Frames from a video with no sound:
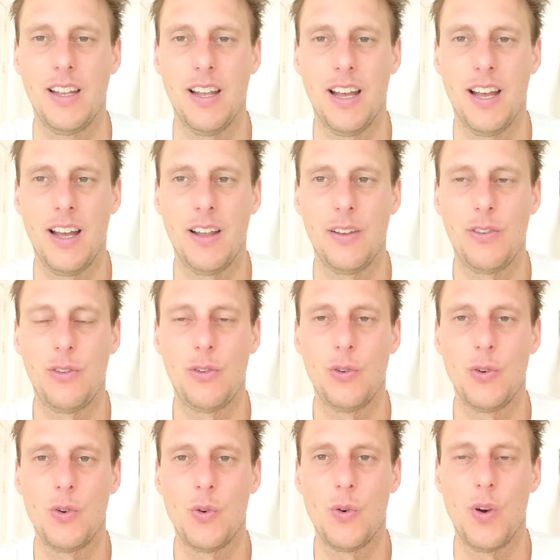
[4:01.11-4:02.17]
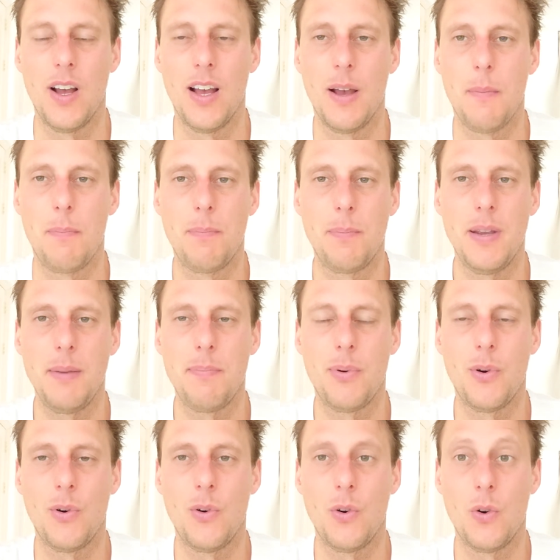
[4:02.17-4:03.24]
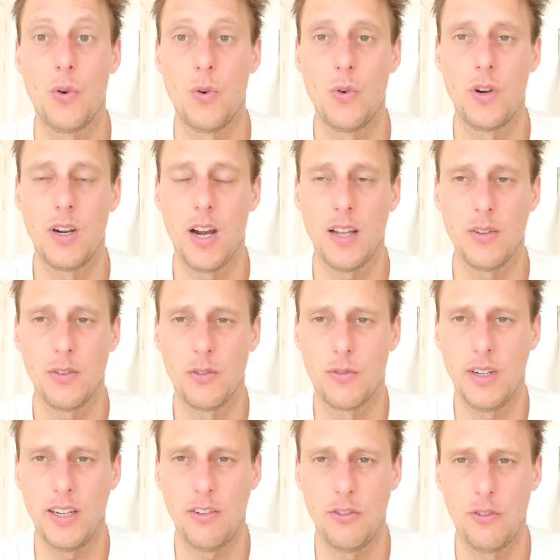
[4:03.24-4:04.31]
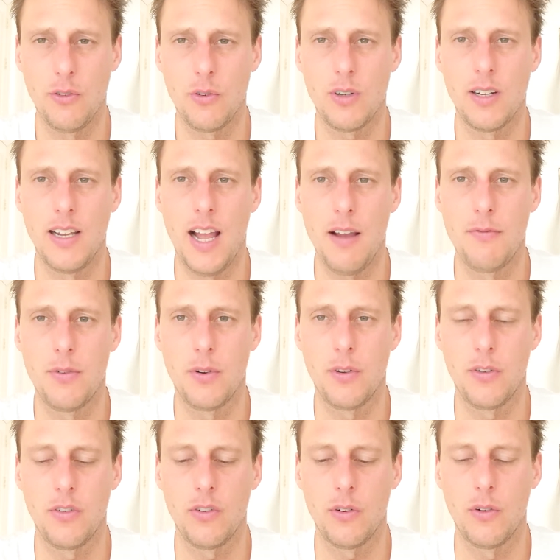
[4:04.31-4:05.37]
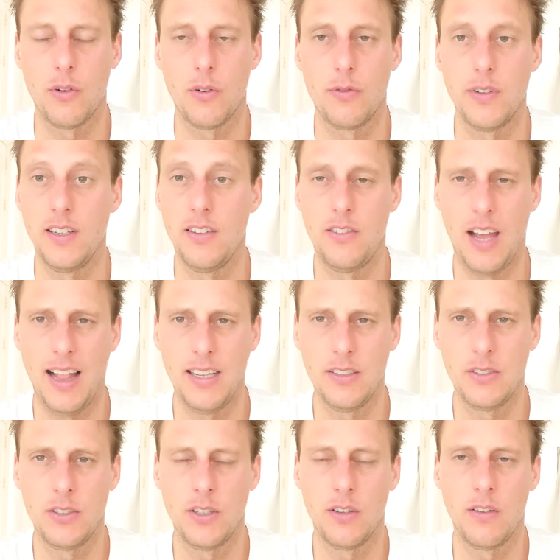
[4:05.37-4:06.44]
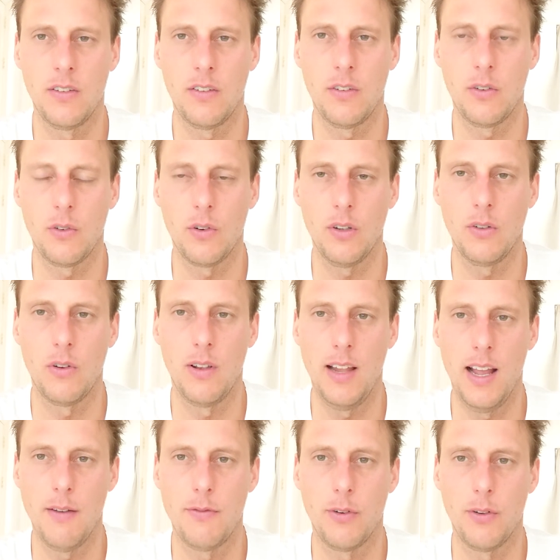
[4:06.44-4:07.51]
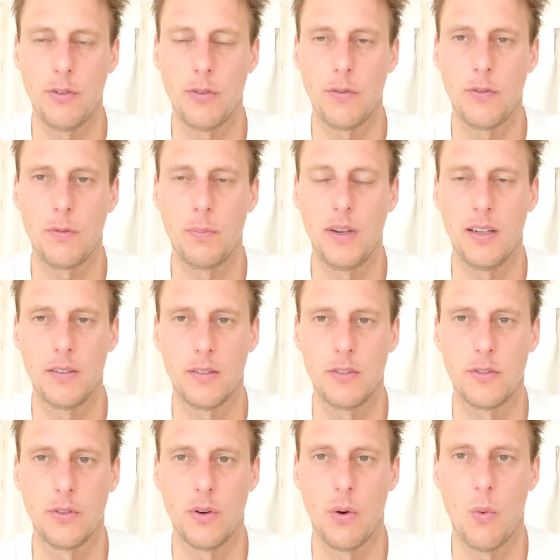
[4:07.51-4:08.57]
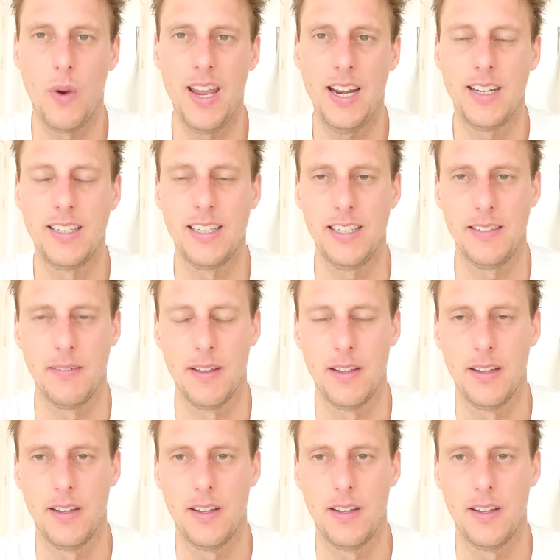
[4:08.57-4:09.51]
to people who cannot reach your levels of intelligence or your levels of spiritual awakening.